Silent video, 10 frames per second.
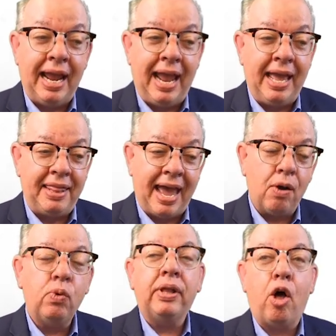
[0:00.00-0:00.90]
and
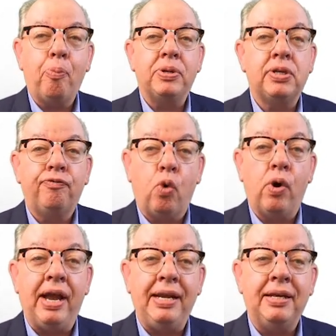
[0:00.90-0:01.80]
that will help us
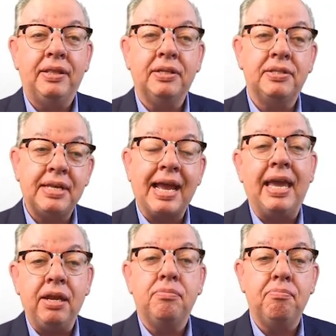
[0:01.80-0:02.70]
avoid the
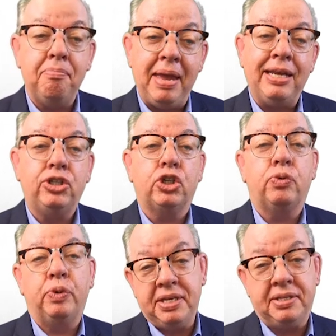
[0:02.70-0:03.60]
second major
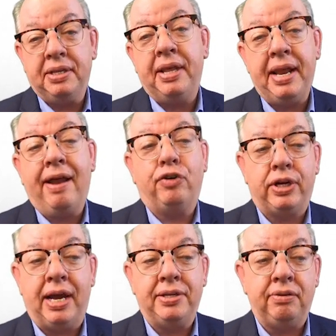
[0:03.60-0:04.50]
reason that
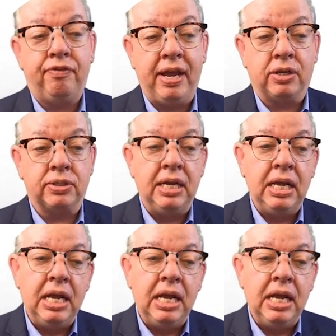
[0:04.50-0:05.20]
advertising fails.